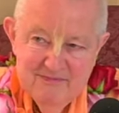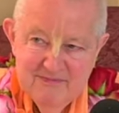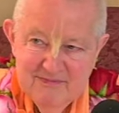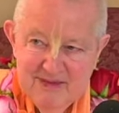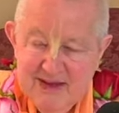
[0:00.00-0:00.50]

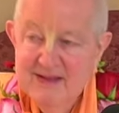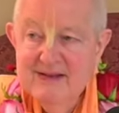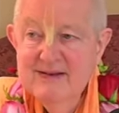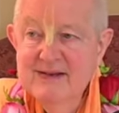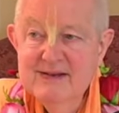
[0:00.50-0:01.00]
And
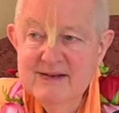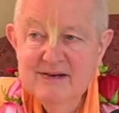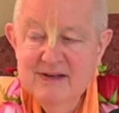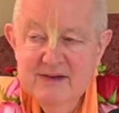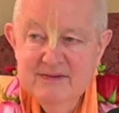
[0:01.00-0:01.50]
that's our
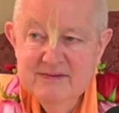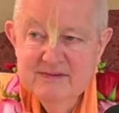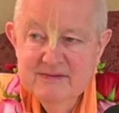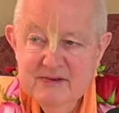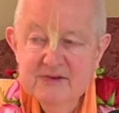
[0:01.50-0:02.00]
life.
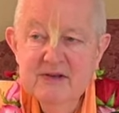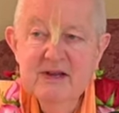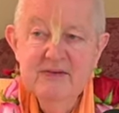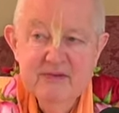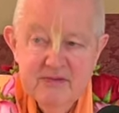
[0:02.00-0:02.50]
That's a life
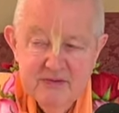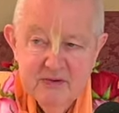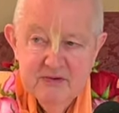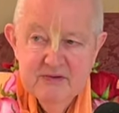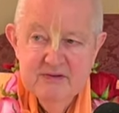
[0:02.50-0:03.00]
of devotion.